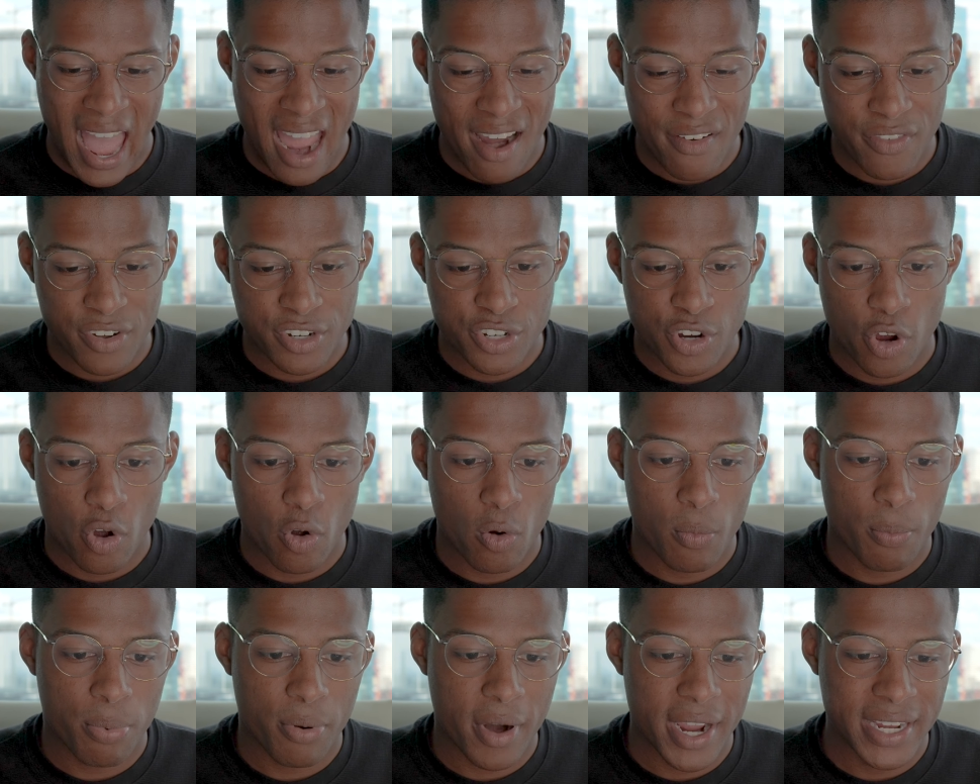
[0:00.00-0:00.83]
Average
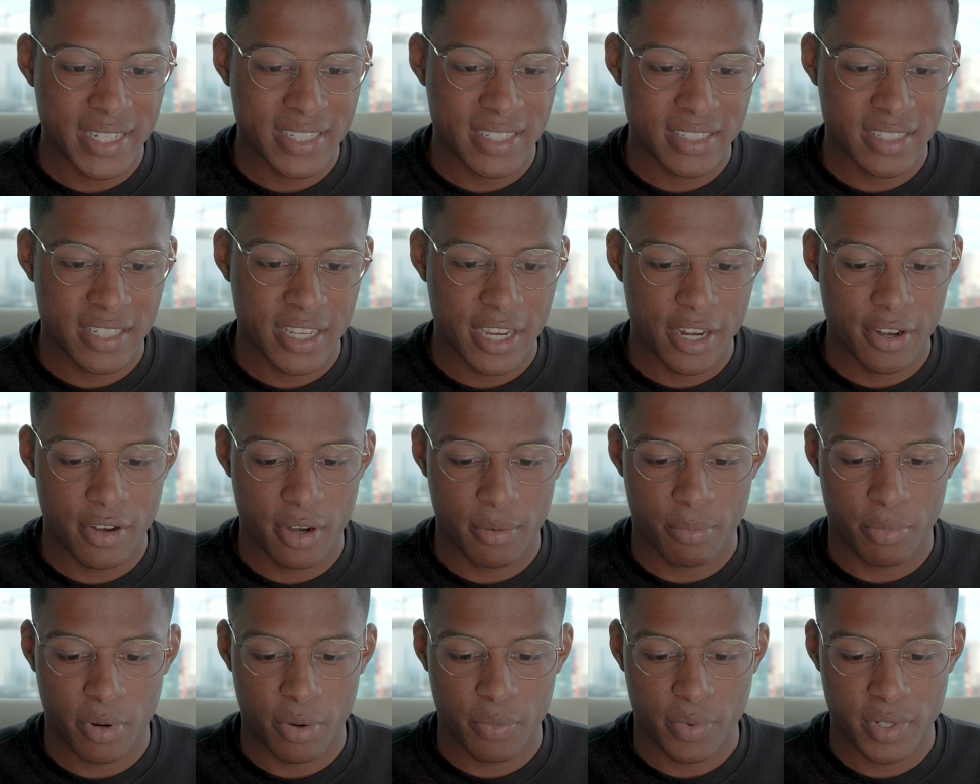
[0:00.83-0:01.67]
home prices here
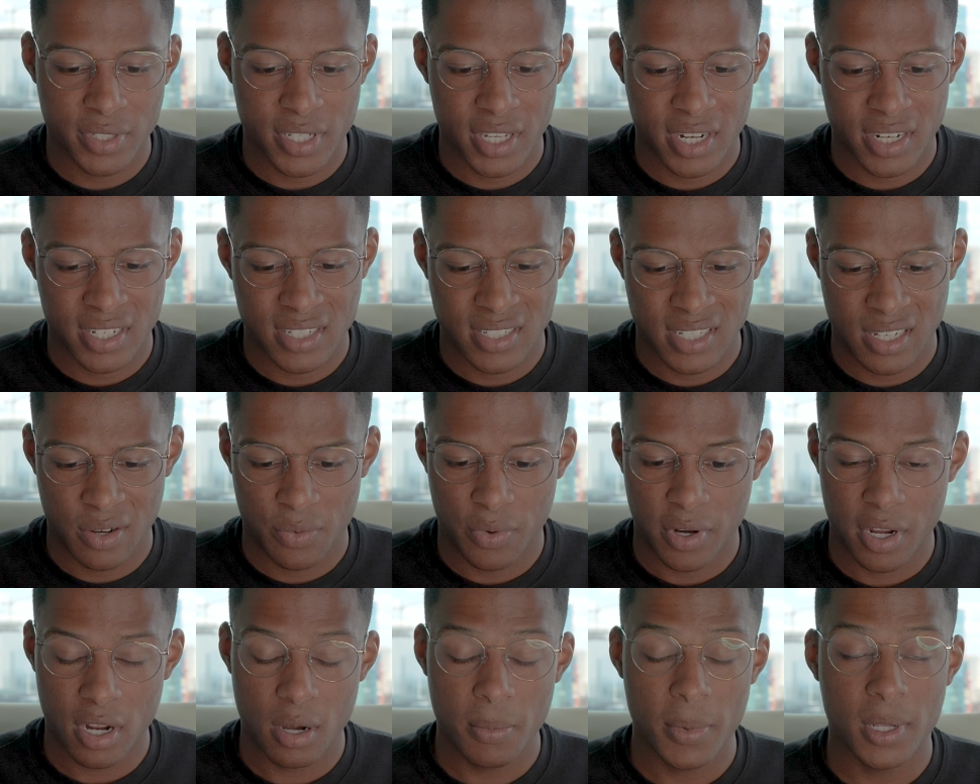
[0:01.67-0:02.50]
in Brentwood, Tennessee,
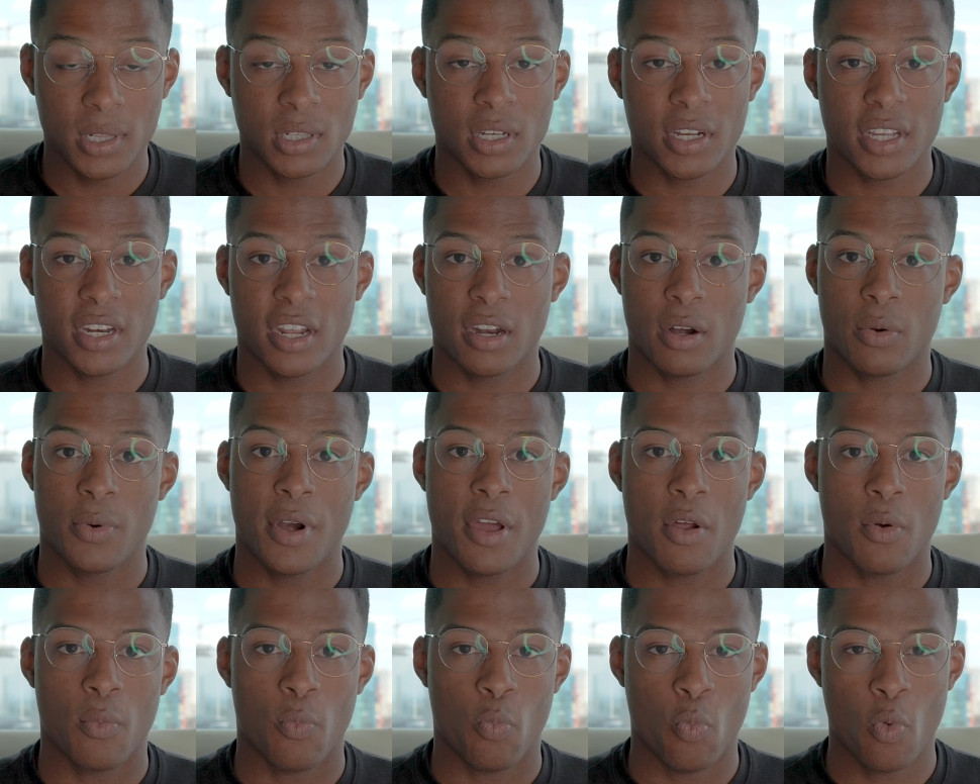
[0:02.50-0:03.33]
we're gonna be looking at
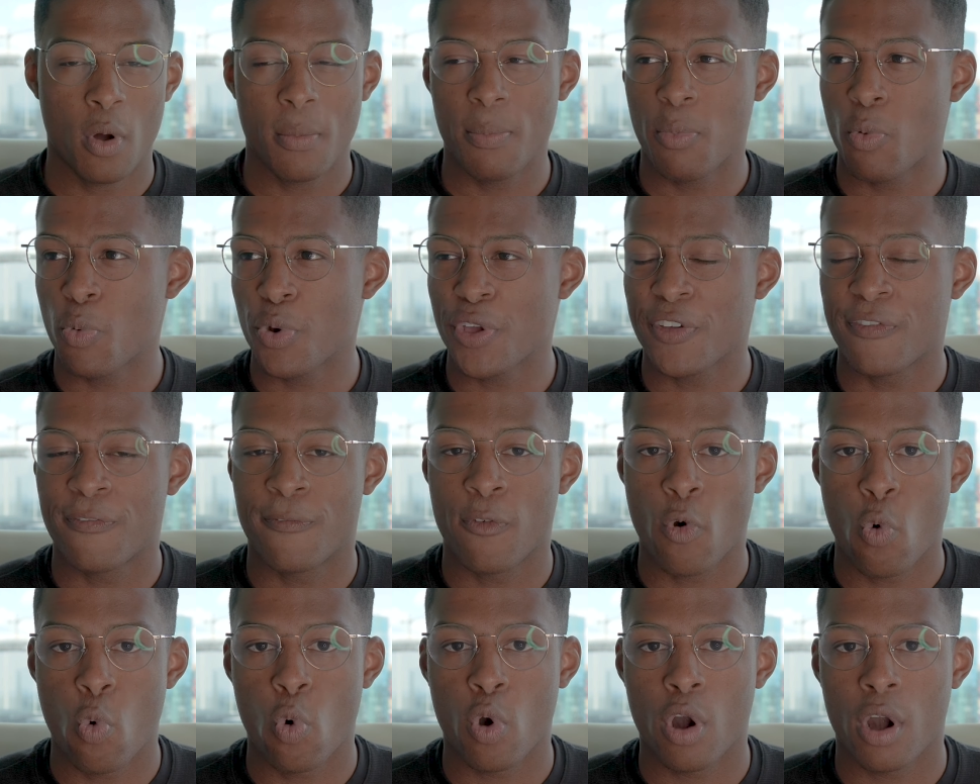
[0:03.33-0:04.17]
around
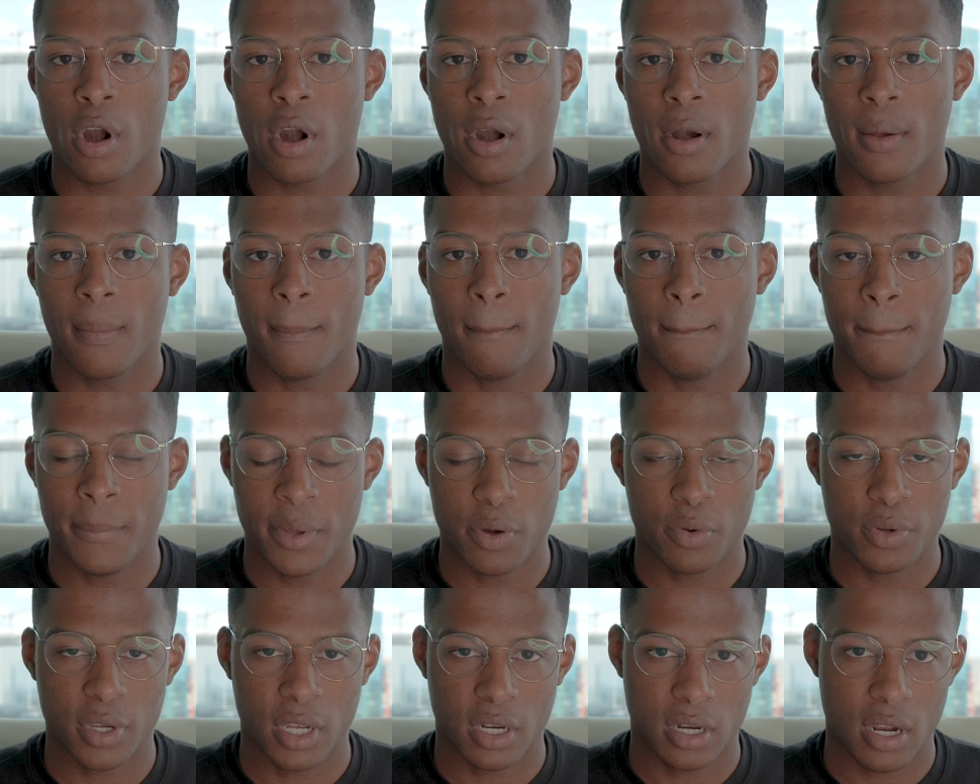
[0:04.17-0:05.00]
$1.4
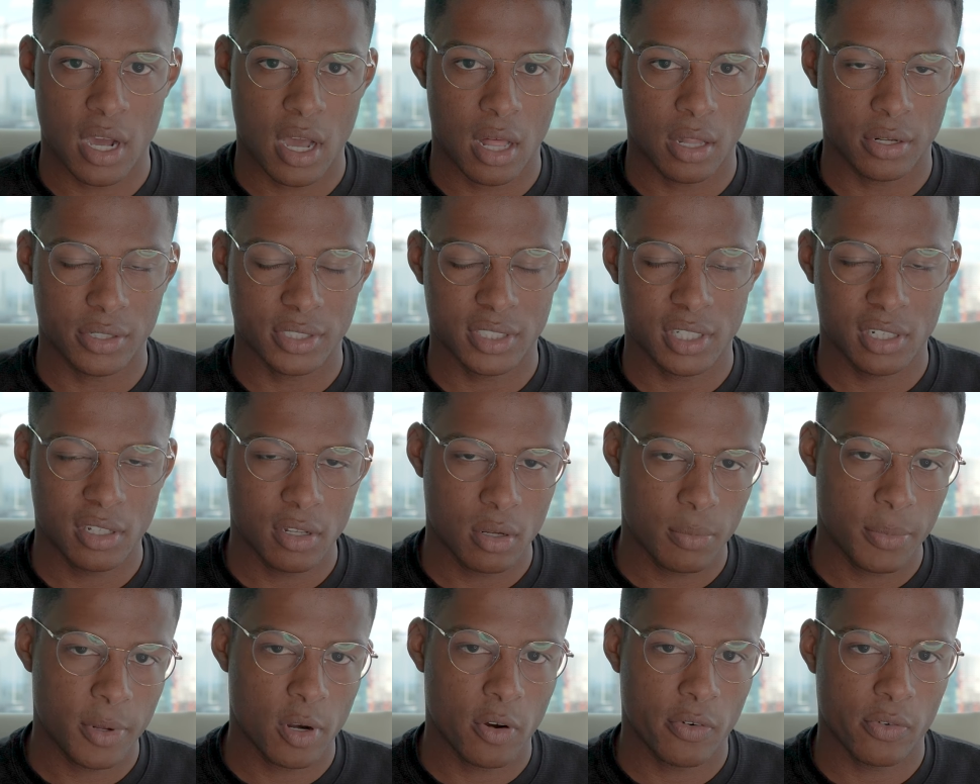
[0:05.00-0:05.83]
million, a
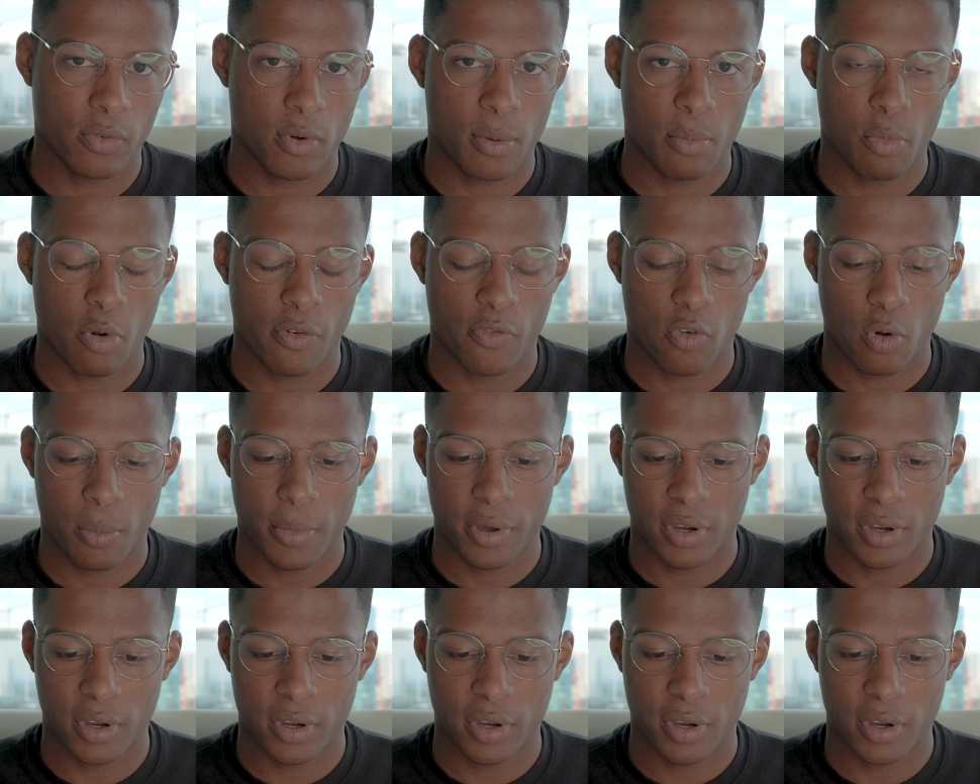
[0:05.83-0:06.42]
little bit over $1.4